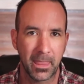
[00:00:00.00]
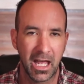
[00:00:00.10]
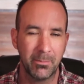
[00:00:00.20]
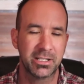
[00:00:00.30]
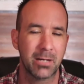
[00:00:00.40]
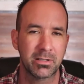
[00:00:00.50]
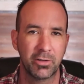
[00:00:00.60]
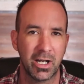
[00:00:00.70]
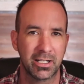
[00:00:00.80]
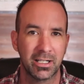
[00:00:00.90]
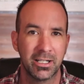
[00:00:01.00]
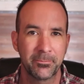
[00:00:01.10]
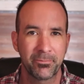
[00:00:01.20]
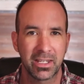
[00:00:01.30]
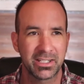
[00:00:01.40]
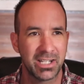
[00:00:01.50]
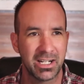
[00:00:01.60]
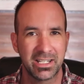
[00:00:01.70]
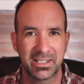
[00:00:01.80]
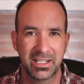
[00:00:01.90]
How many times have you had to
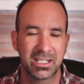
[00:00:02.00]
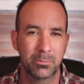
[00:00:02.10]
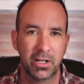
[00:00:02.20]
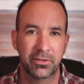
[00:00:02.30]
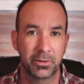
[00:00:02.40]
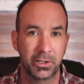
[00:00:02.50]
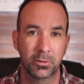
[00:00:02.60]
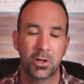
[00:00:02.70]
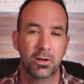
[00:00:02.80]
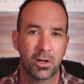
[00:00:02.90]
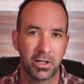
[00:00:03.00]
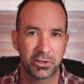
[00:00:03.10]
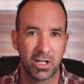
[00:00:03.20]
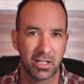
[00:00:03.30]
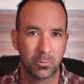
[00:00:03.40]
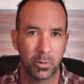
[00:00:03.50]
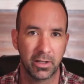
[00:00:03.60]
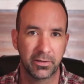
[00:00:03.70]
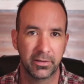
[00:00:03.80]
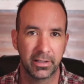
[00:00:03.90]
sign a six month or year long contract
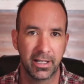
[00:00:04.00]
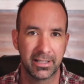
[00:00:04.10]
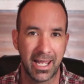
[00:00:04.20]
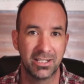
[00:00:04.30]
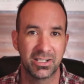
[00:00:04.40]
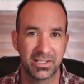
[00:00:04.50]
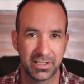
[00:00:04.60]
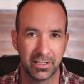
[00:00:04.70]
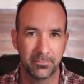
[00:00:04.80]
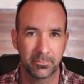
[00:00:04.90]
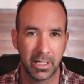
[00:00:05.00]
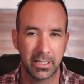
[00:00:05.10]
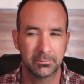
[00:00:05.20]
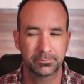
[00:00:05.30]
with an agency, right?